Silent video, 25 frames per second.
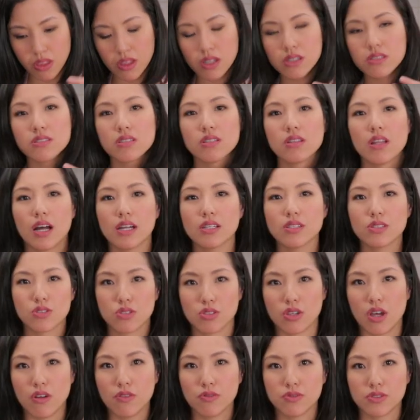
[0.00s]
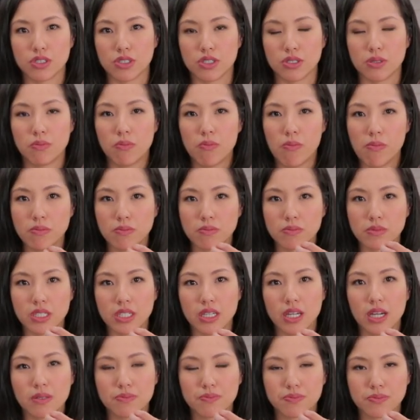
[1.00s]
it's a lot softer.
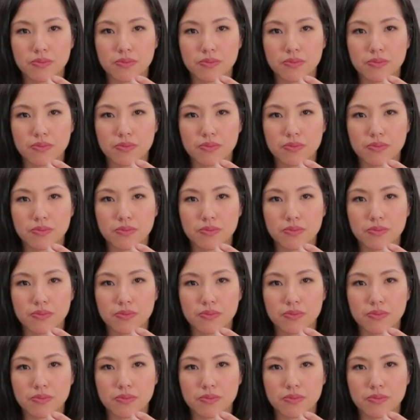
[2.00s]
Like,